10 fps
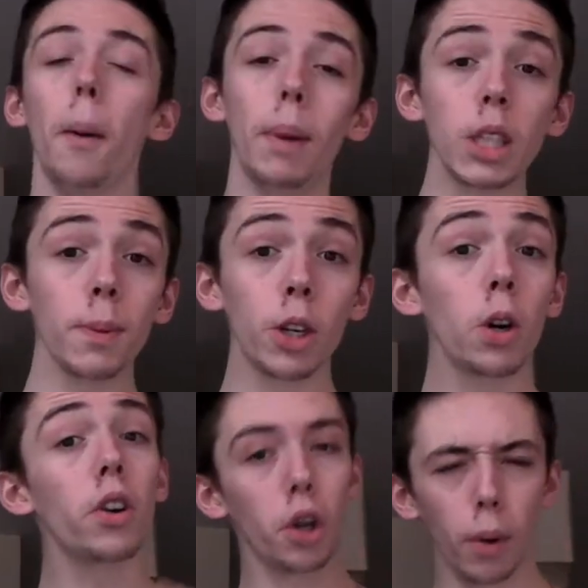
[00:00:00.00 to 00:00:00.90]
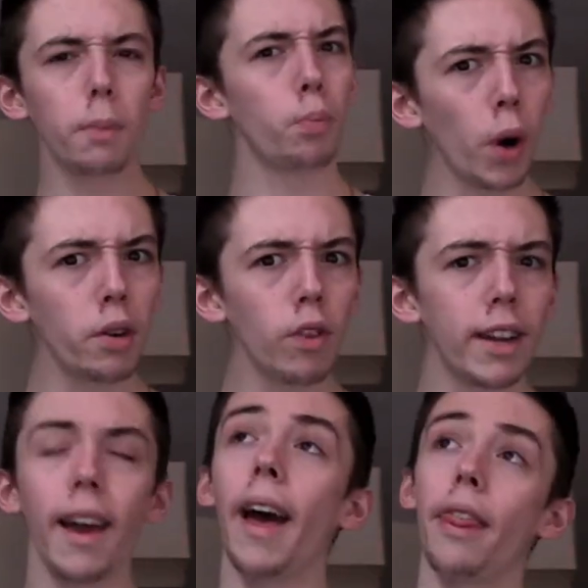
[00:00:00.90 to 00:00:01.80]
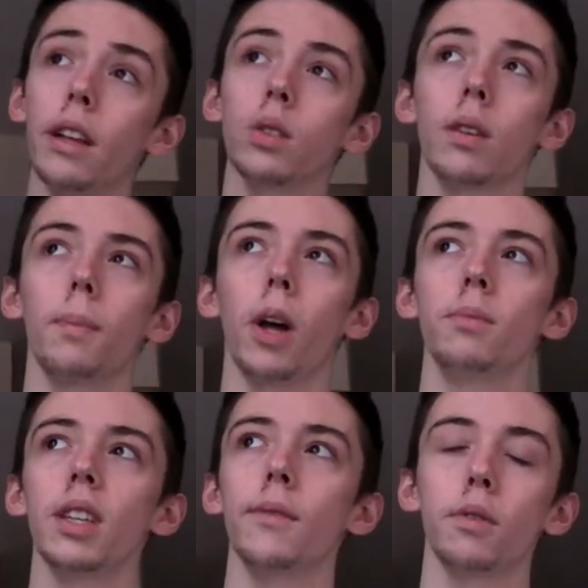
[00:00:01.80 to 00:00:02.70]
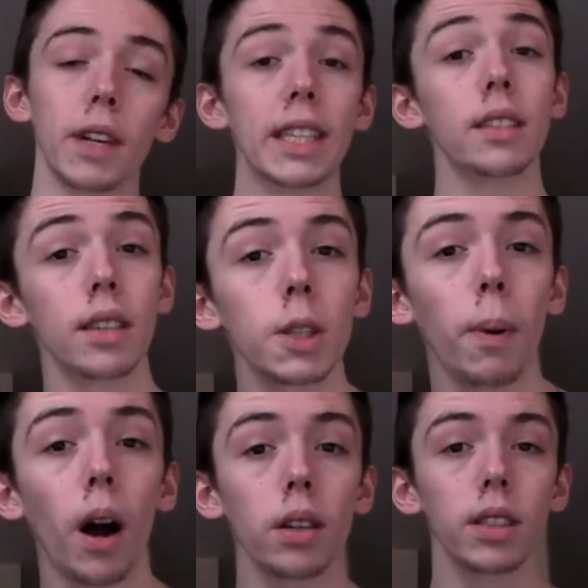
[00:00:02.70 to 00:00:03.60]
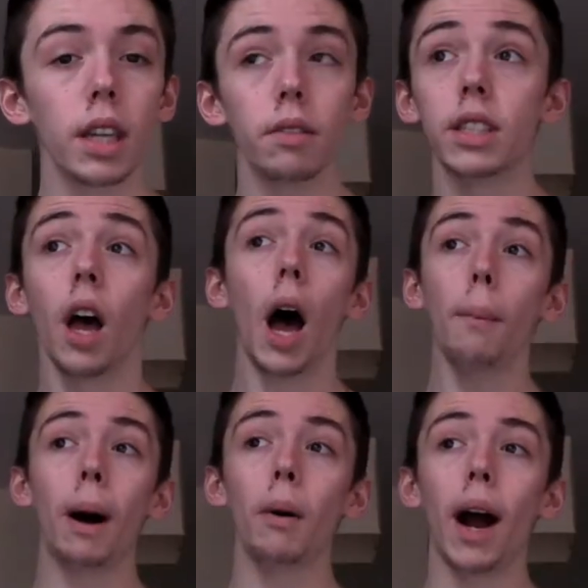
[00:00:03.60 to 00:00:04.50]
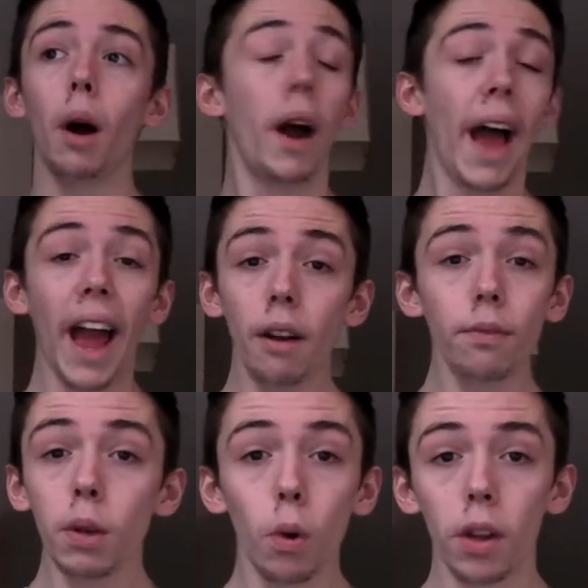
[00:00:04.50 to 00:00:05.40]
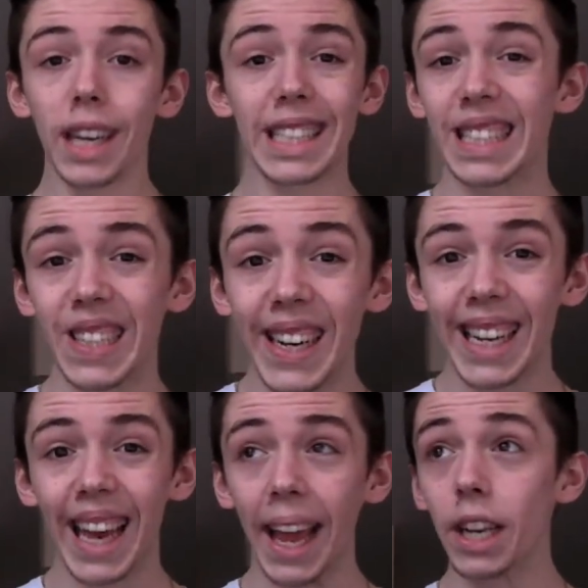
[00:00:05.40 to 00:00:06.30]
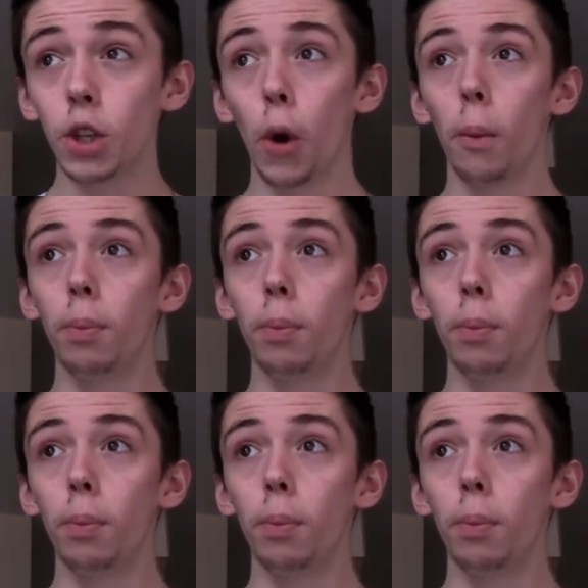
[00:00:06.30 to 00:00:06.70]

Benjamin Cook, who had bright red hair, then took it upon himself to release a six-part series about how everyone is a certain age,